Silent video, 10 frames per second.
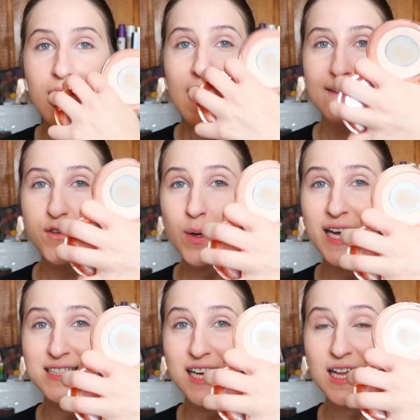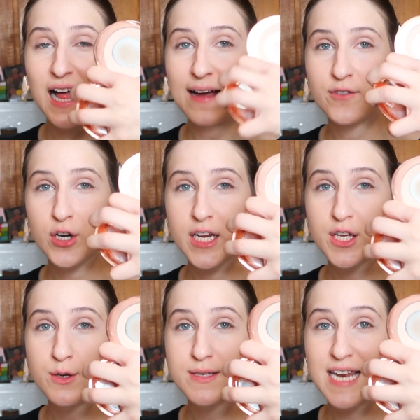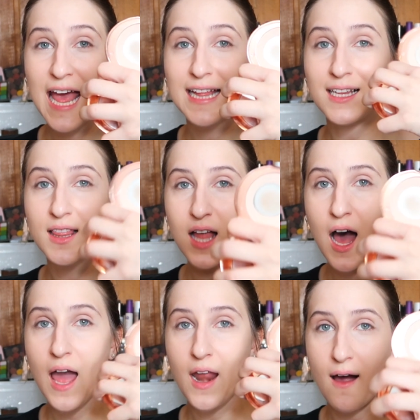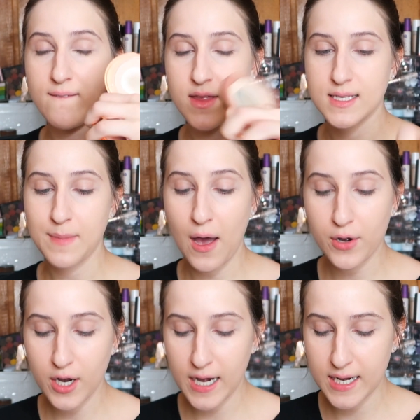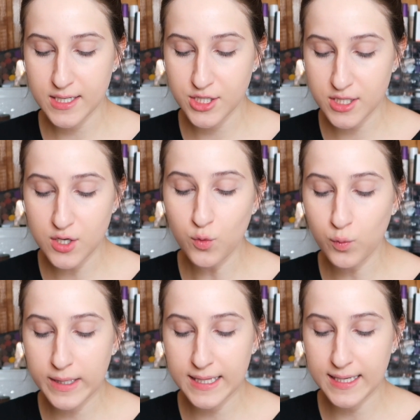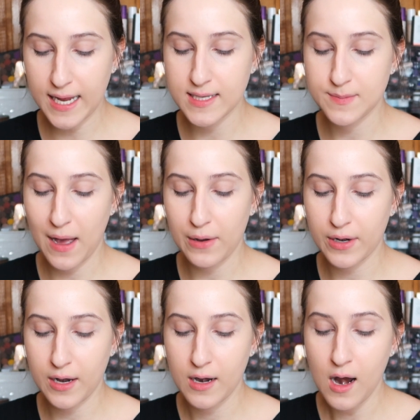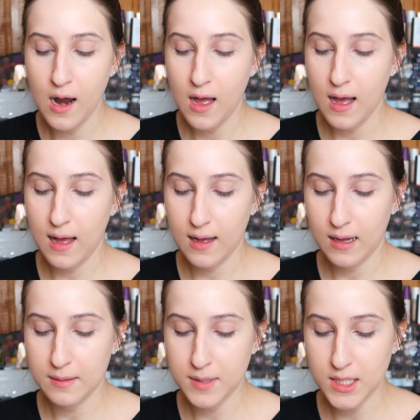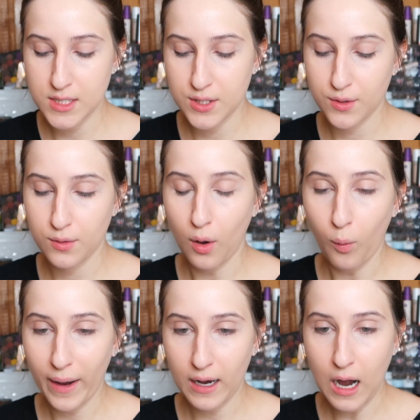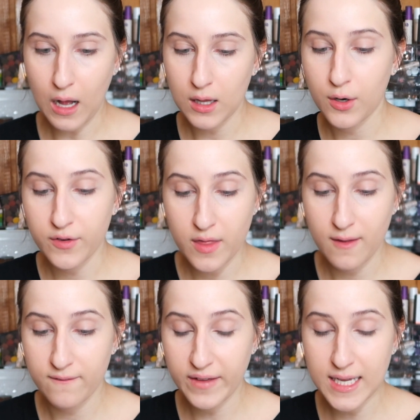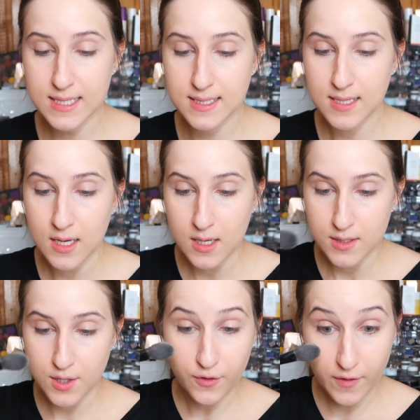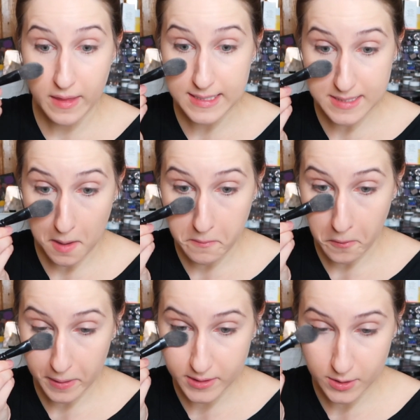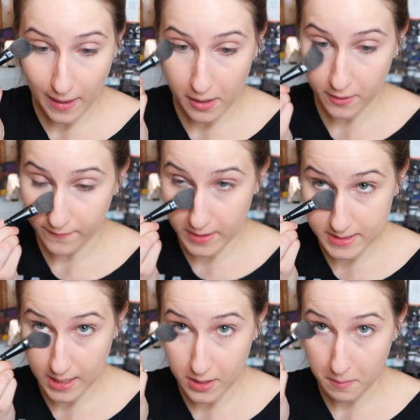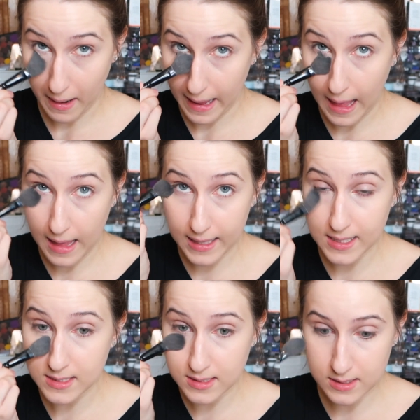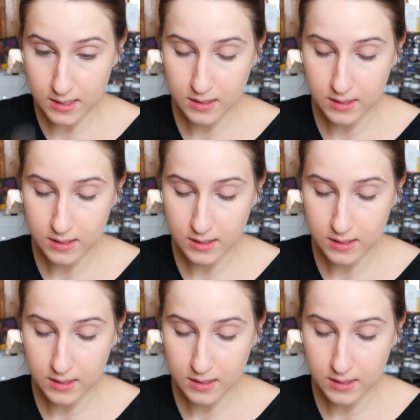If you can't tell, I've already used a lot of this powder. It is just a really nice powder to wear all over the face. So for this, I'm going to powder first under my eyes.